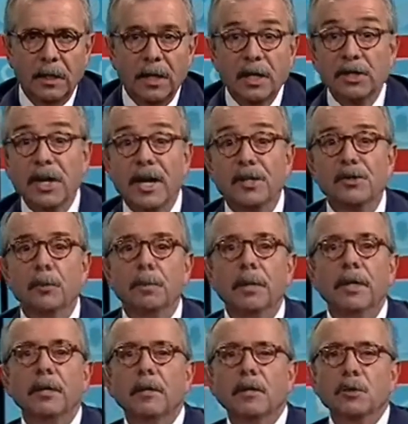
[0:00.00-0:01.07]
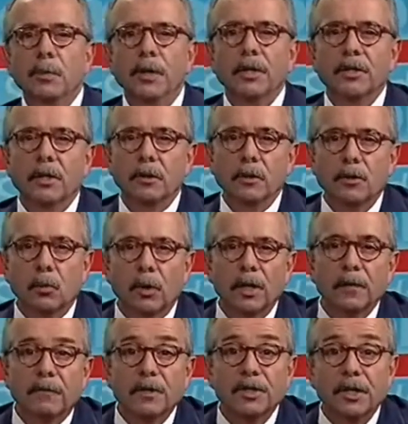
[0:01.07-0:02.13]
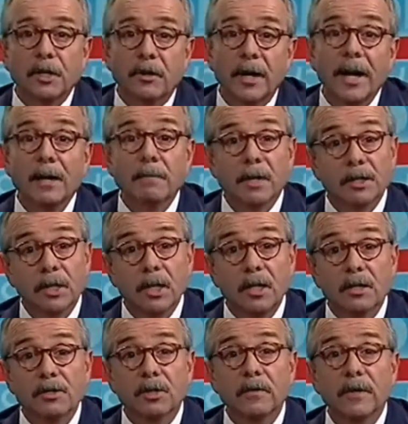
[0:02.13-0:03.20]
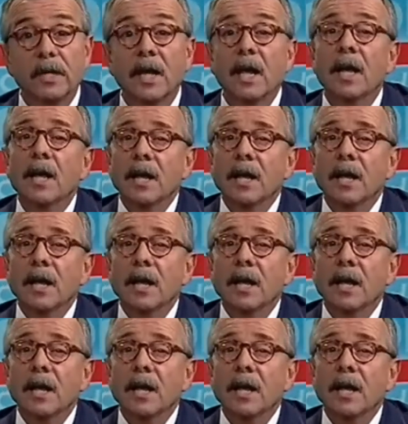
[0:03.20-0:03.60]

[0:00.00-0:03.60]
His national political experience includes working for Senator Ed Muskie and serving